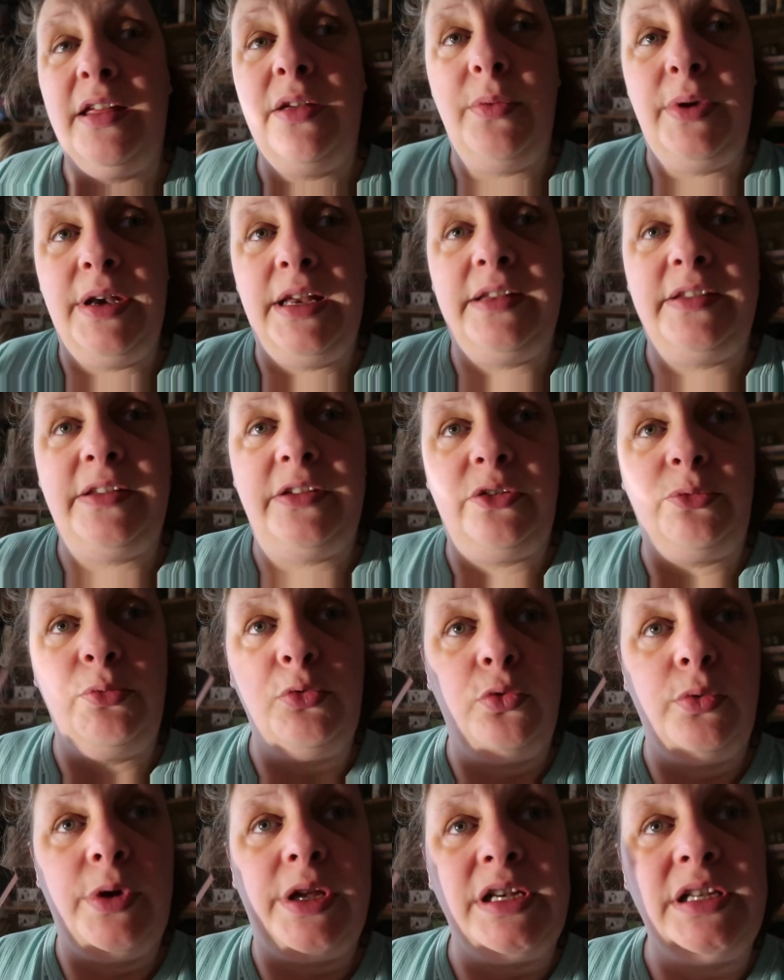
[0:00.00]
when it's the
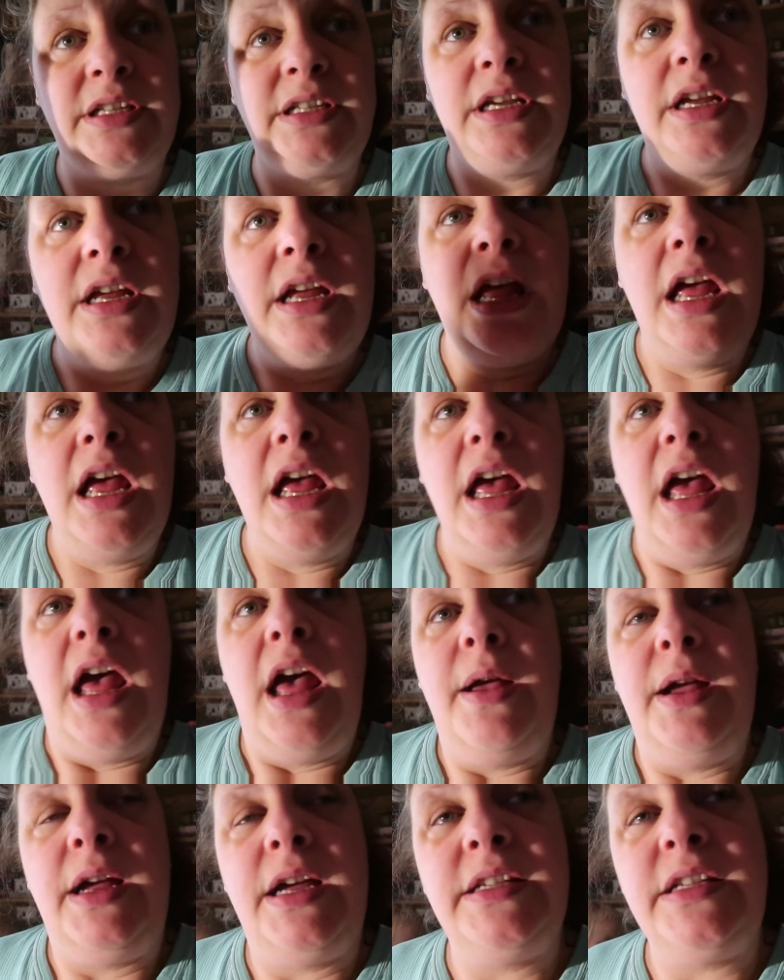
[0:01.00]
small ones
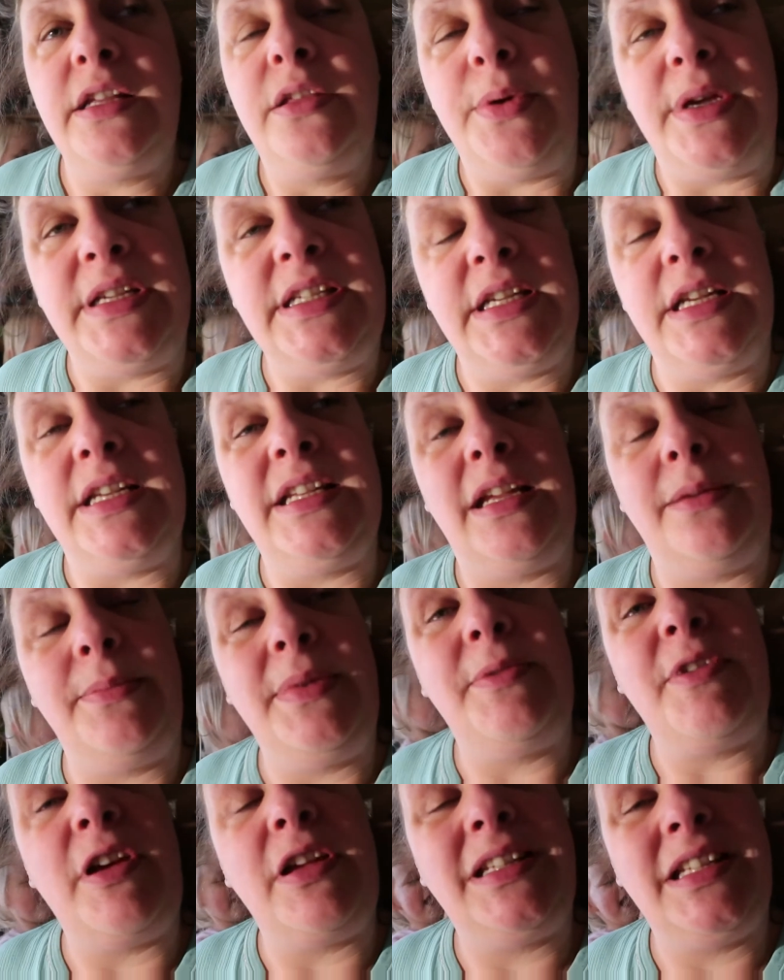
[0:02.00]
because otherwise it's going to take me
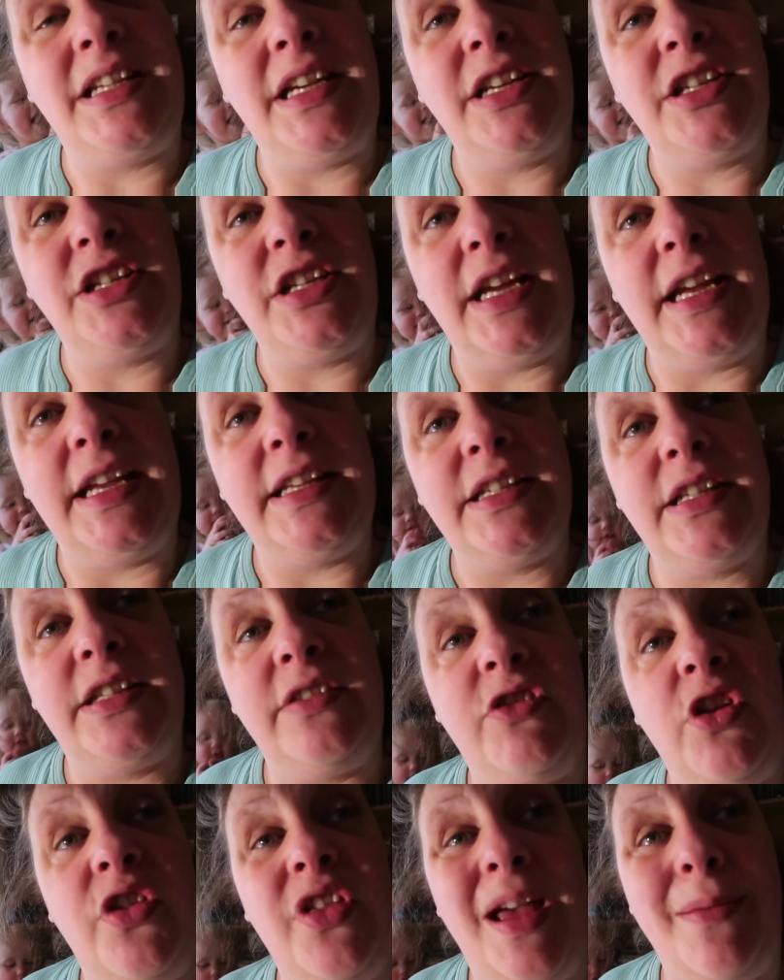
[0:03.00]
around six years because
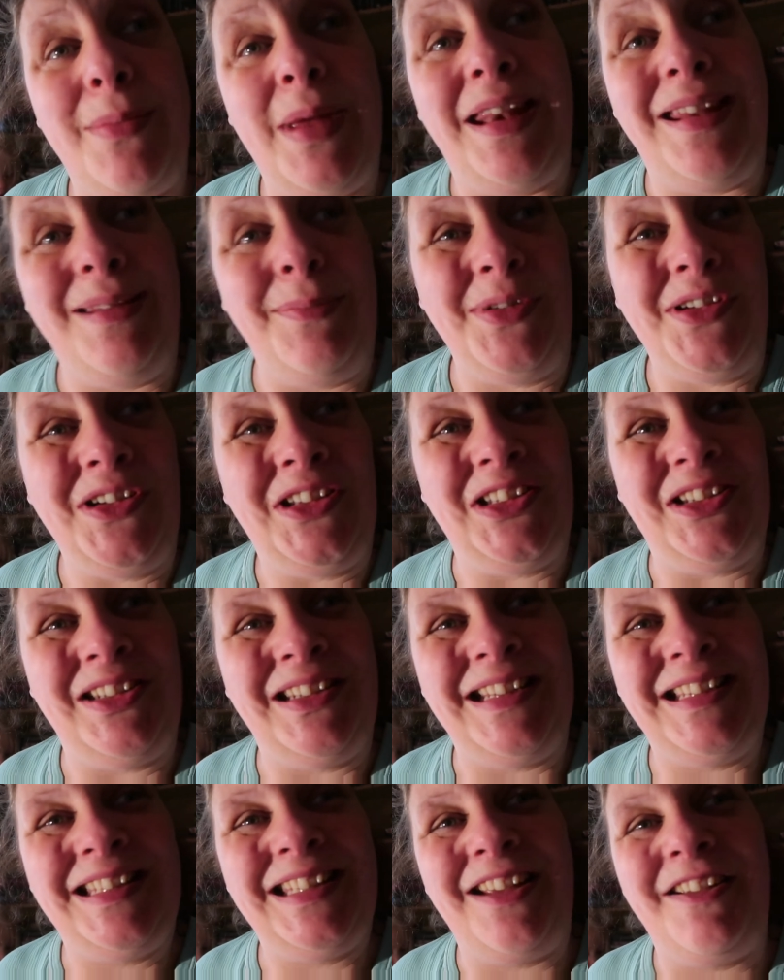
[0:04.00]
I've got that many books on
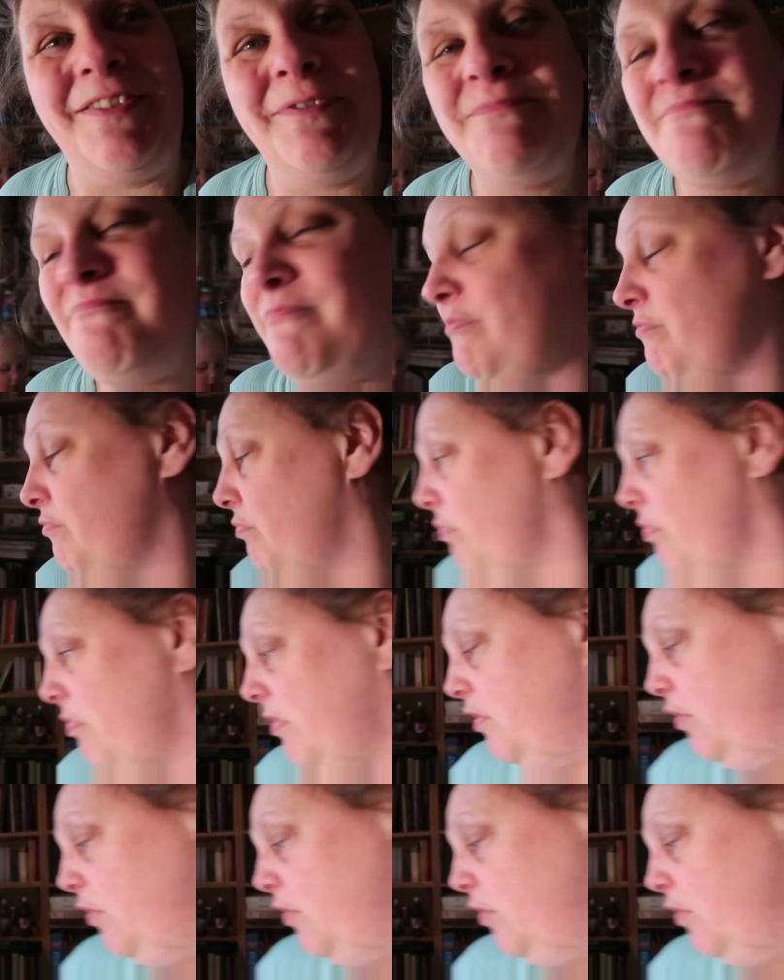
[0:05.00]
there so you